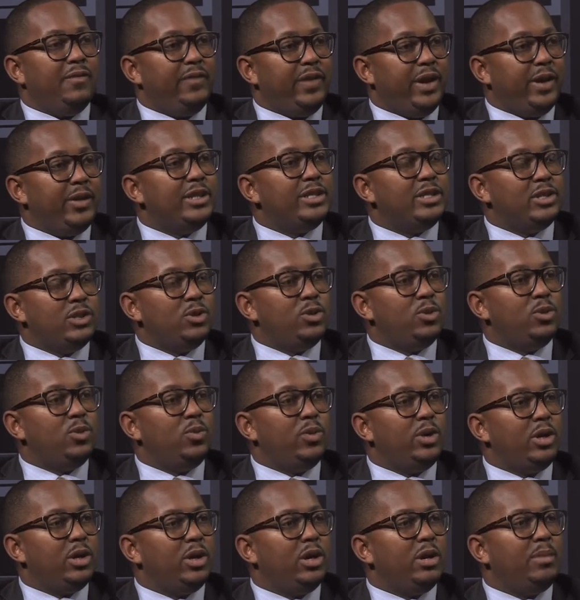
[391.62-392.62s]
very
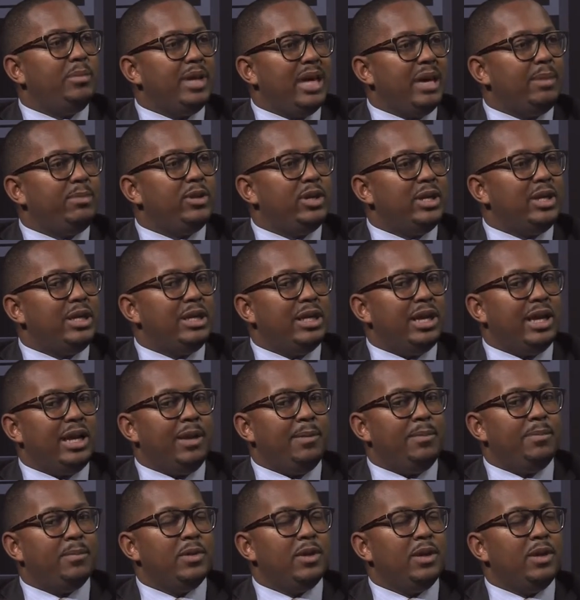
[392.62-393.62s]
soon we're going to be able to
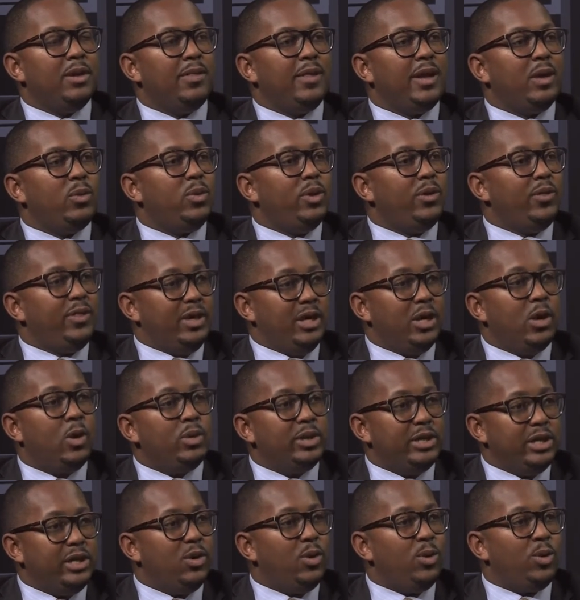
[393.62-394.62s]
claim that we're the
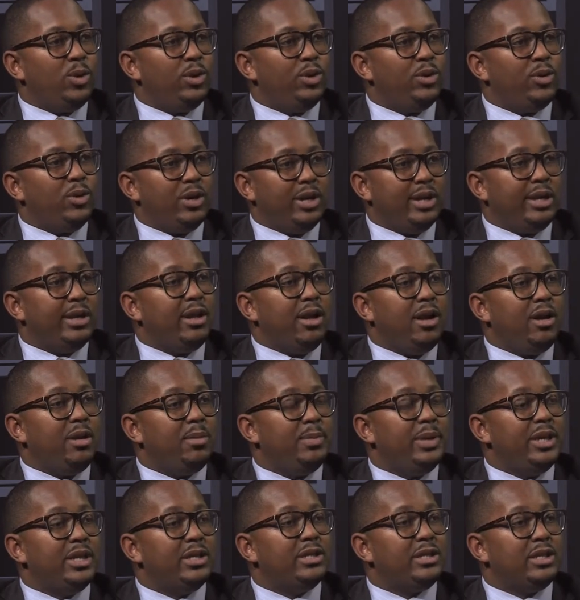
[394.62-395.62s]
only corridor in
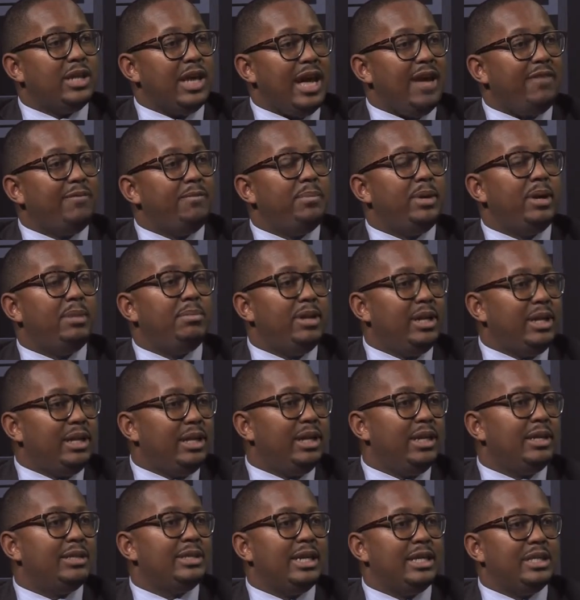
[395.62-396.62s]
Long Beach to have
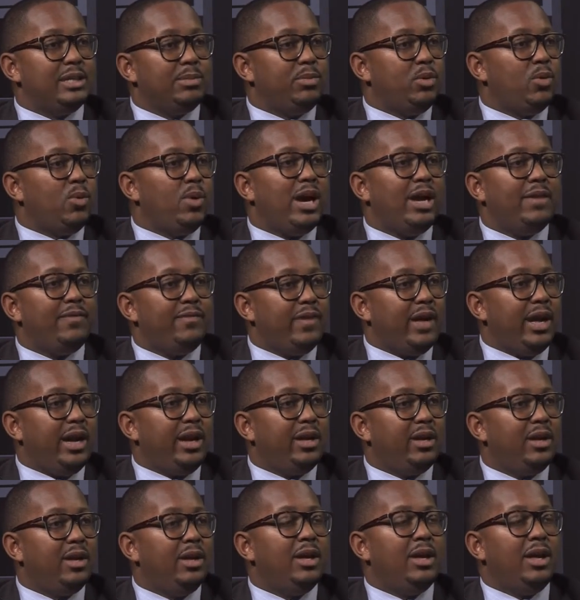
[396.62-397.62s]
publicly accessible Wi-Fi
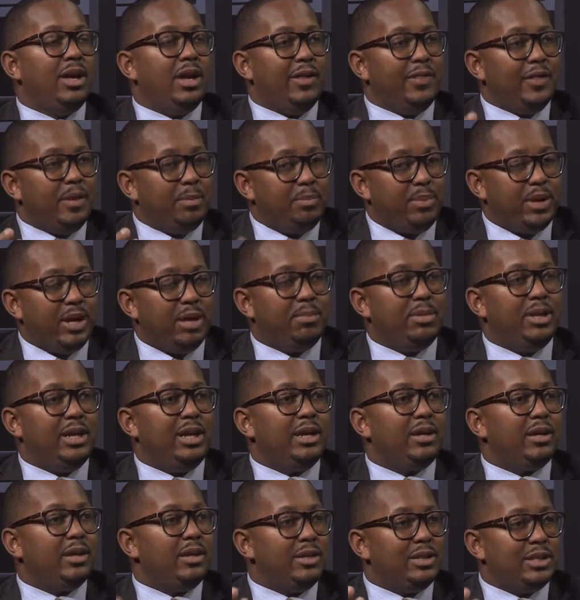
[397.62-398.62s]
in the
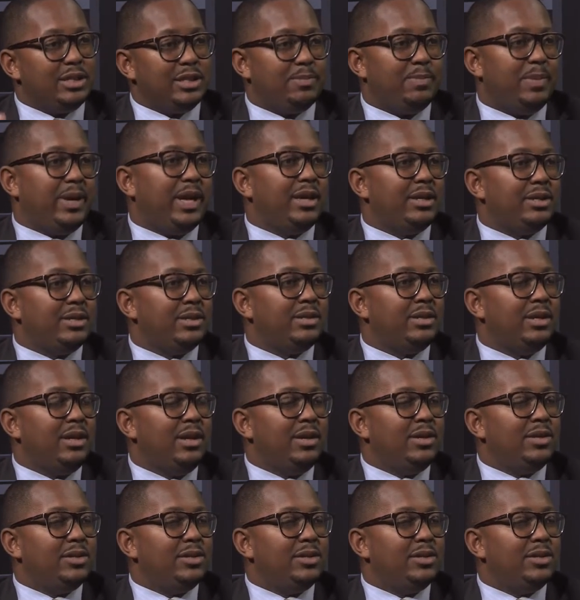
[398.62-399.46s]
public space.